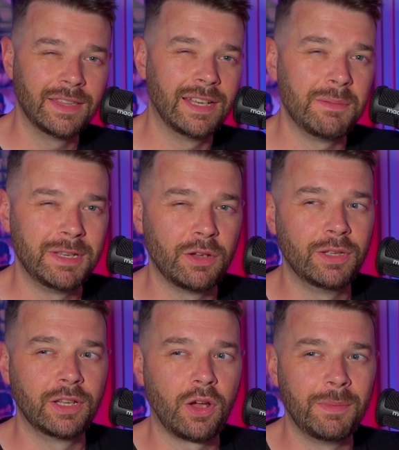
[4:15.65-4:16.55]
then let me know
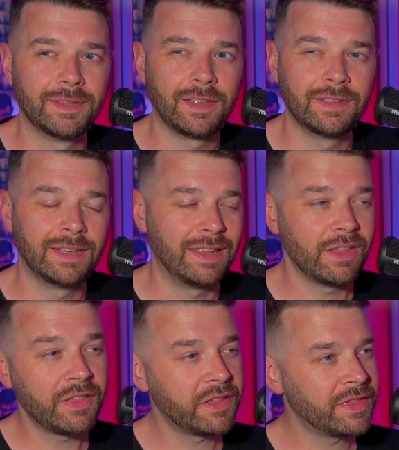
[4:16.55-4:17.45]
in the comments underneath.
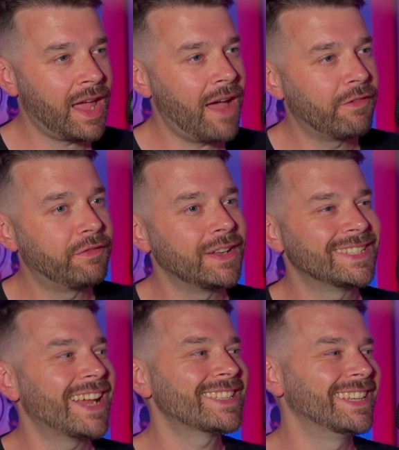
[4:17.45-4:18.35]
Other than that, have a
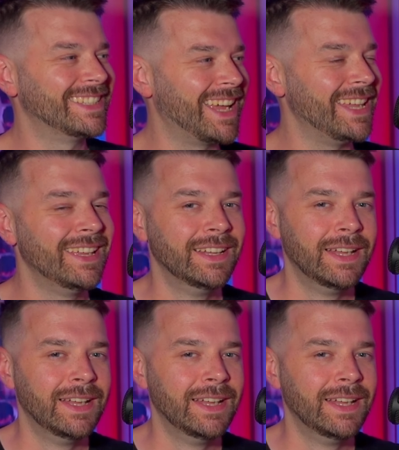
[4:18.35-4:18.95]
fantastic day.